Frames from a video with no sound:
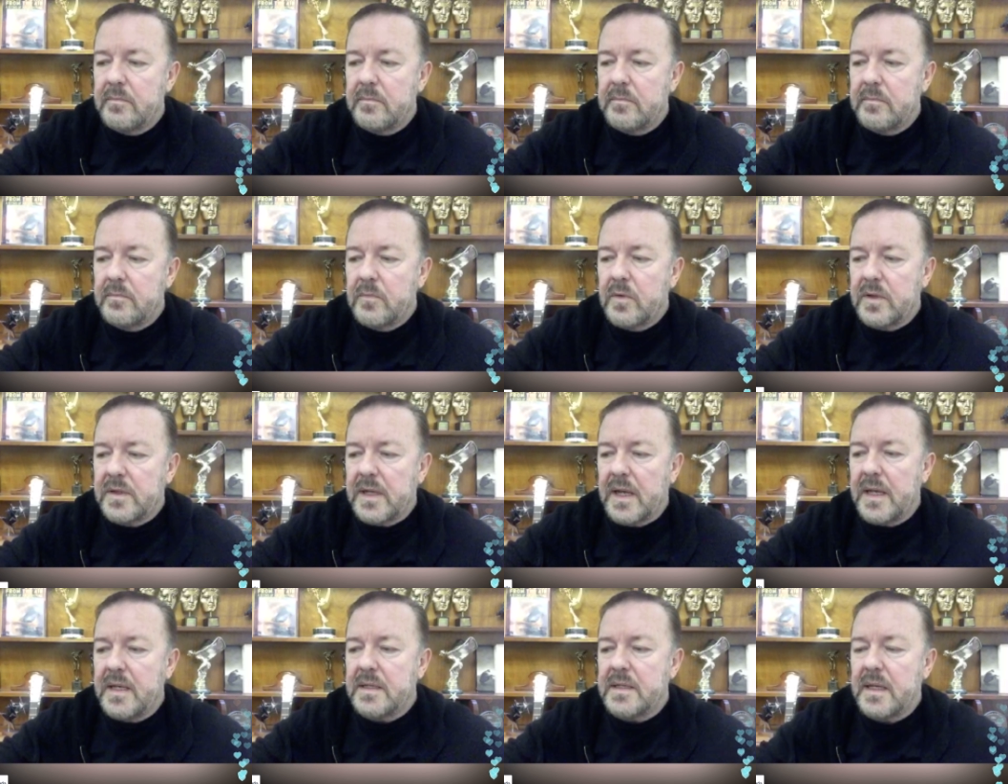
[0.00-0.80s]
What
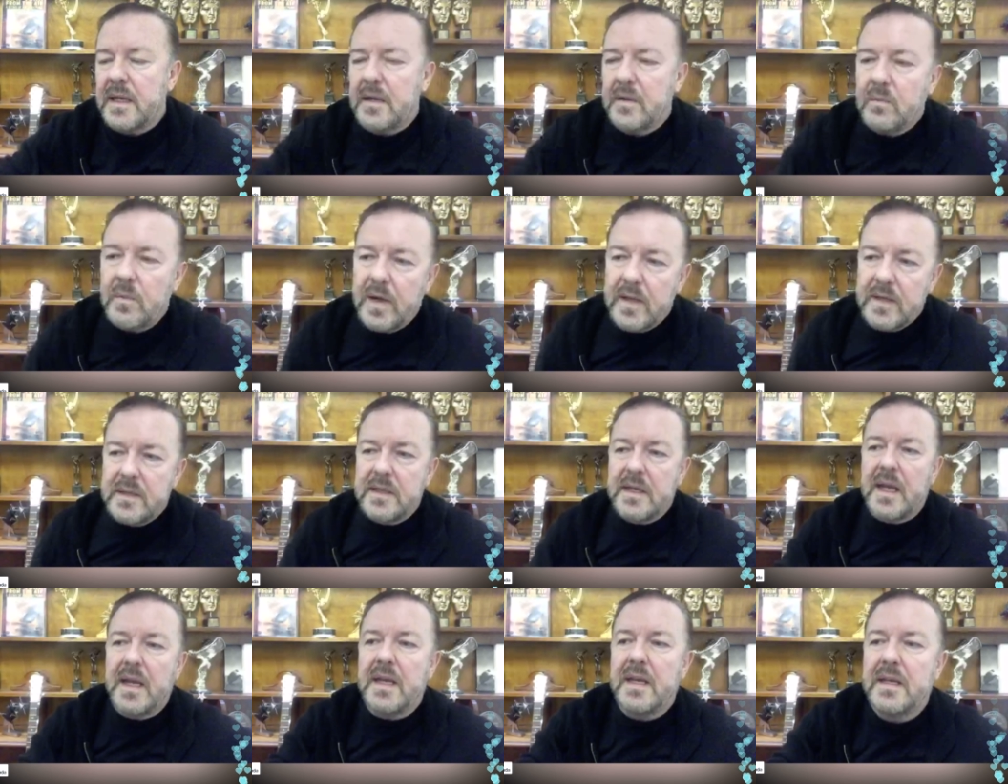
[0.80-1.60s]
day is it?
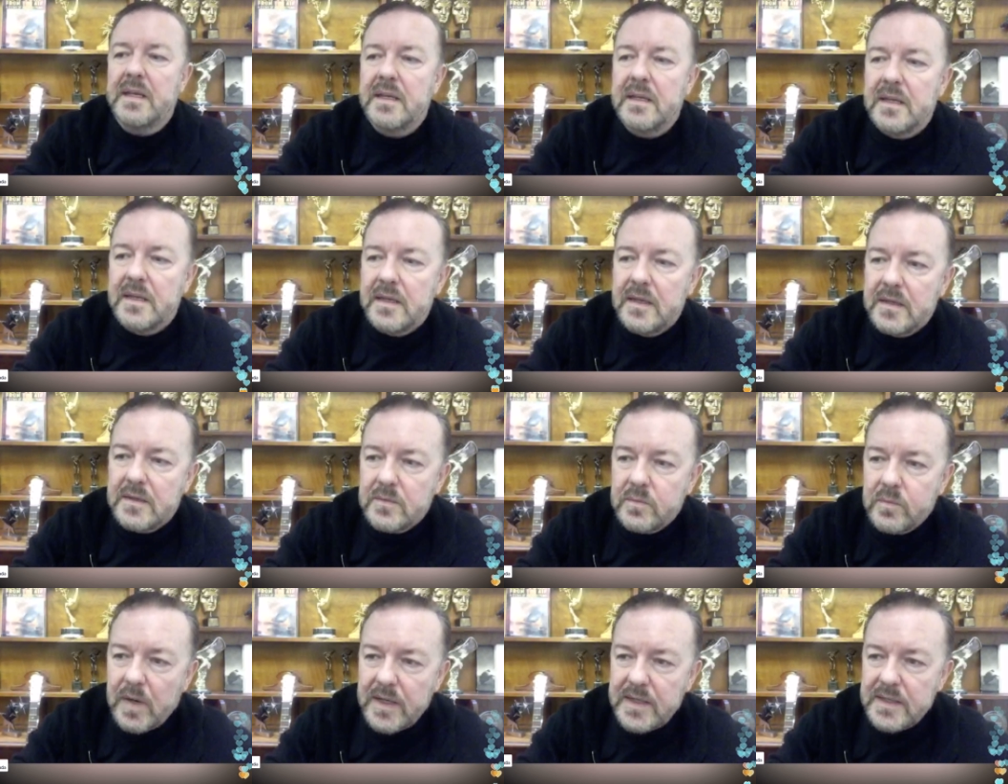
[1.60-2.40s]
Wednesday. It's
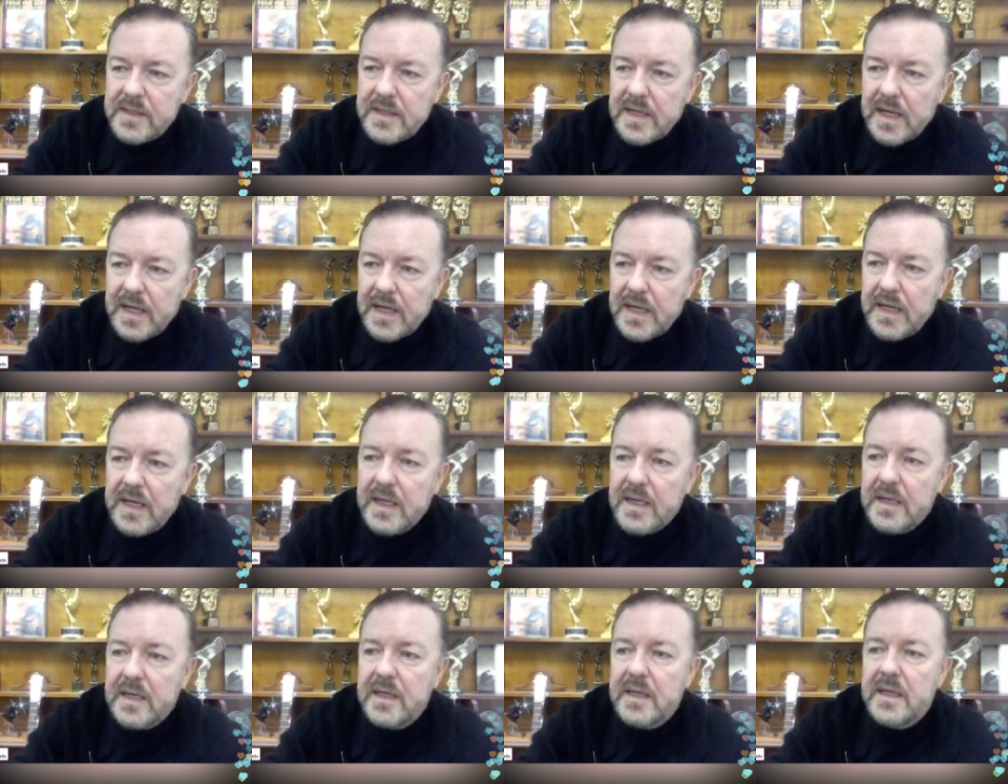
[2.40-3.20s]

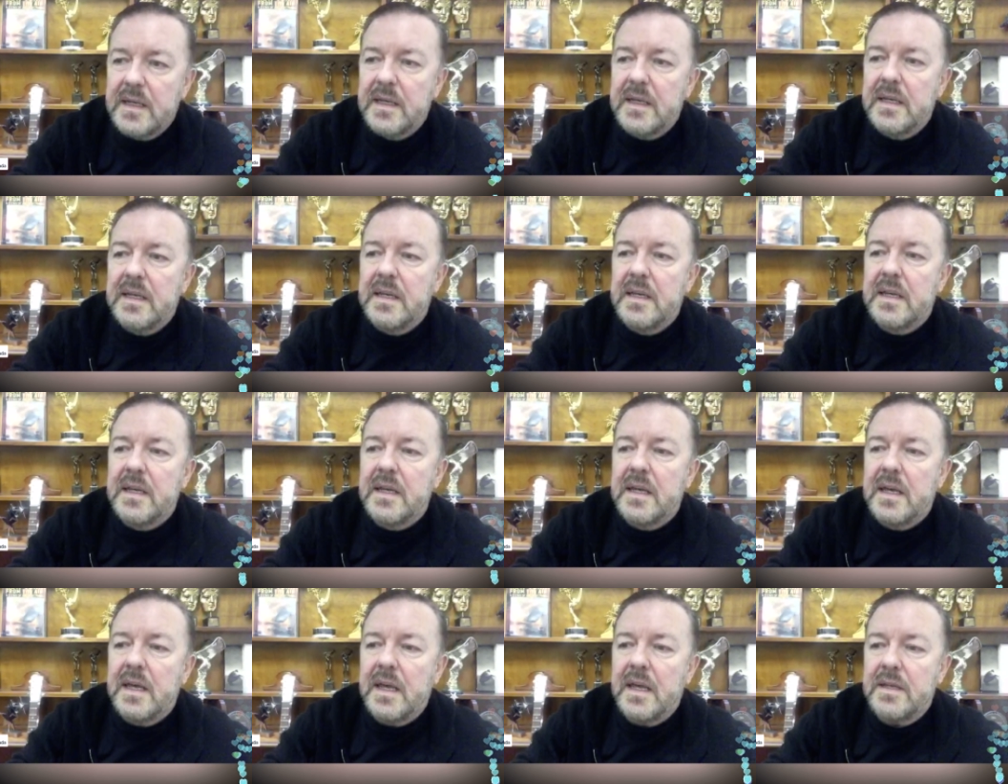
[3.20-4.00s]
Wednesday.
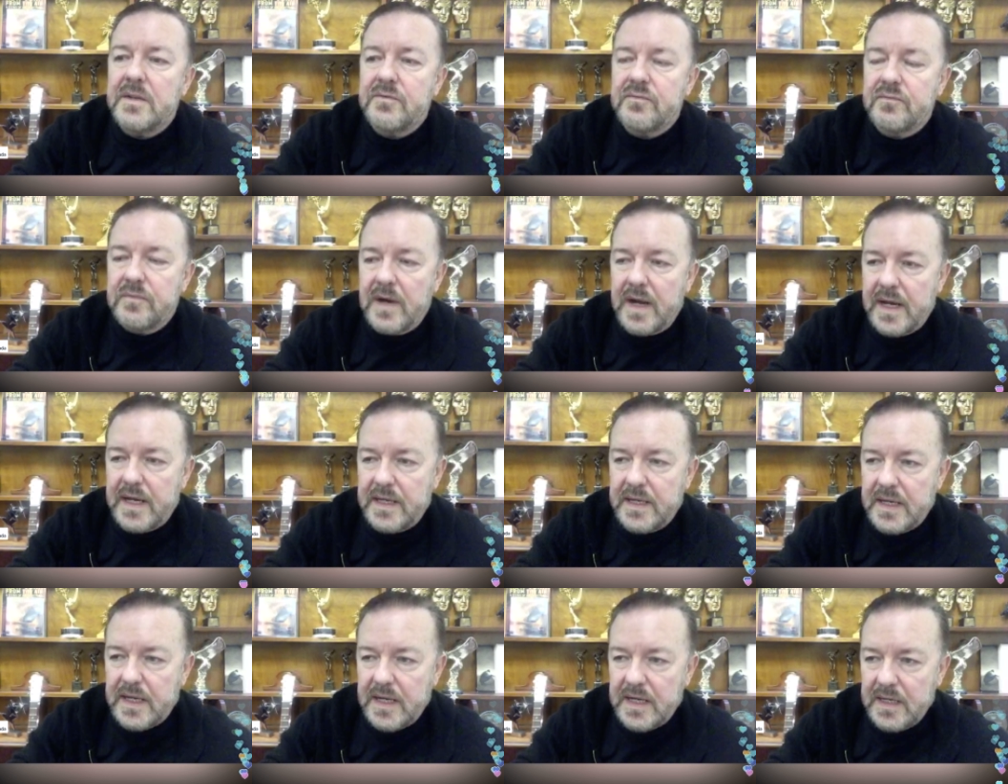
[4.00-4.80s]
It's
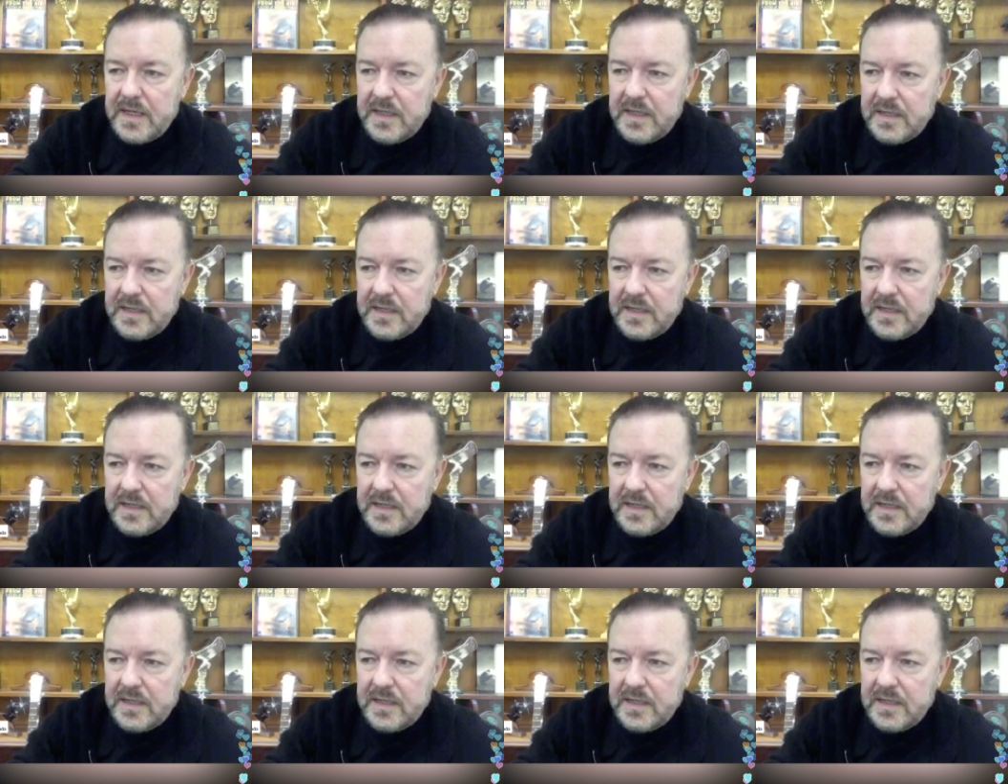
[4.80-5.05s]
raining.